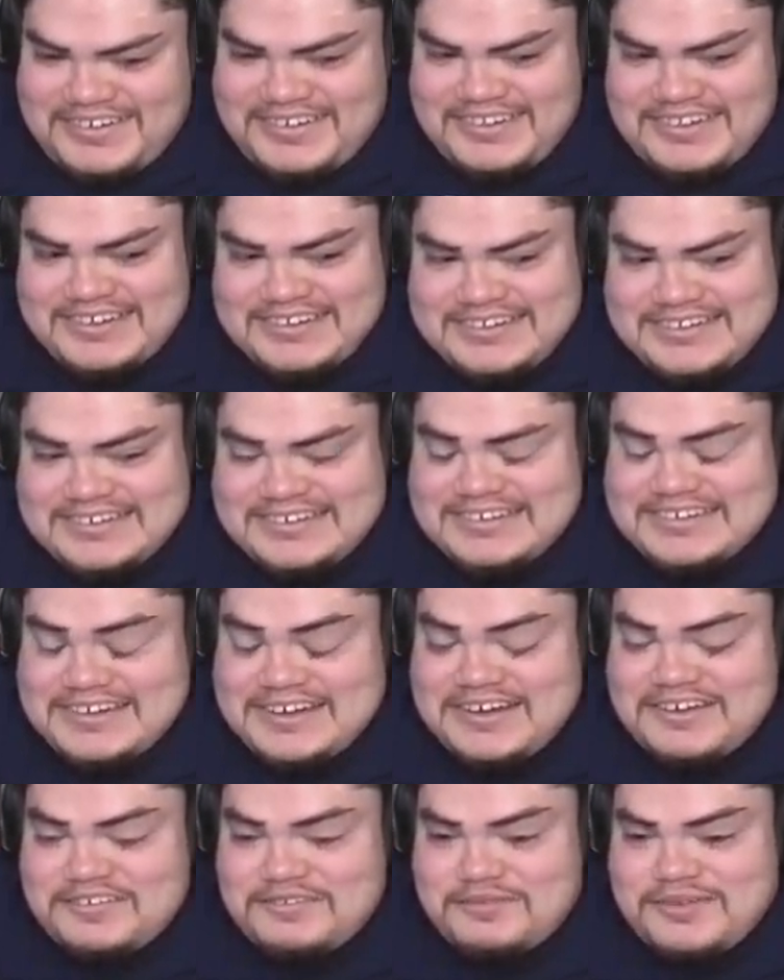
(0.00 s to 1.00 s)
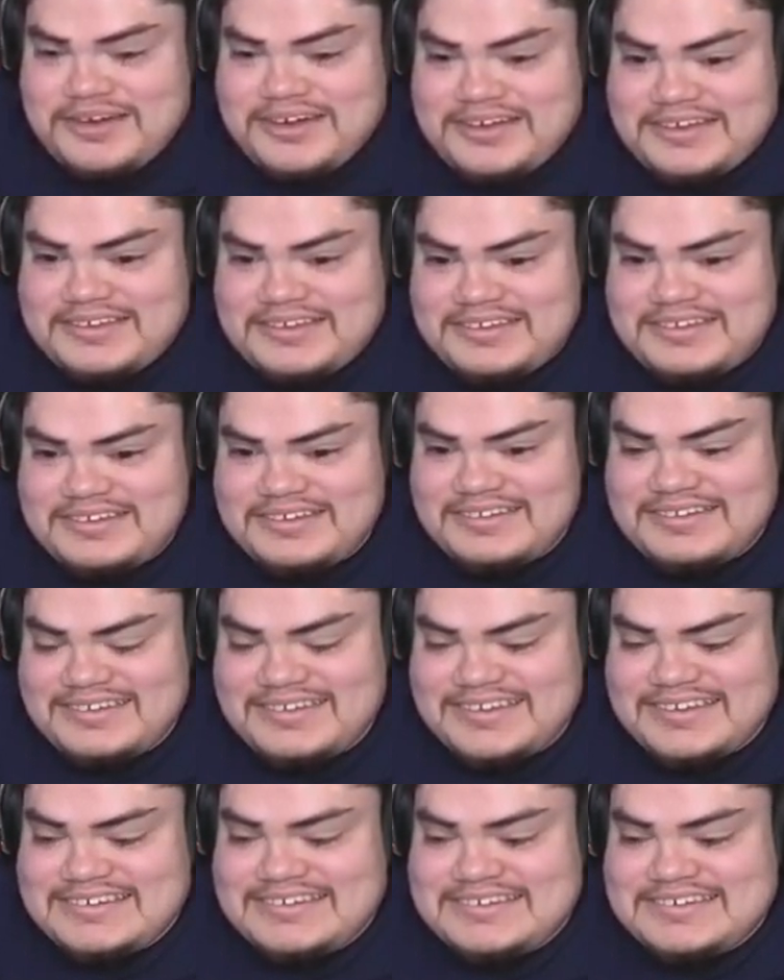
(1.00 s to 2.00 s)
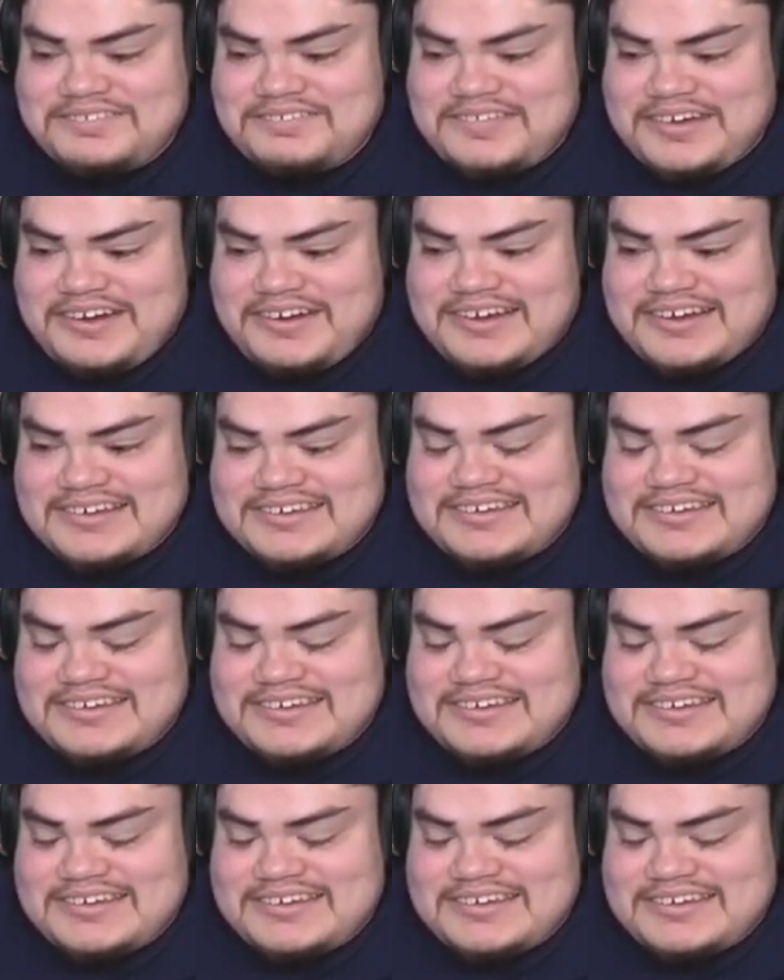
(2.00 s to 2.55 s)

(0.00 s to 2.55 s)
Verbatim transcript: This is tough, man. This is very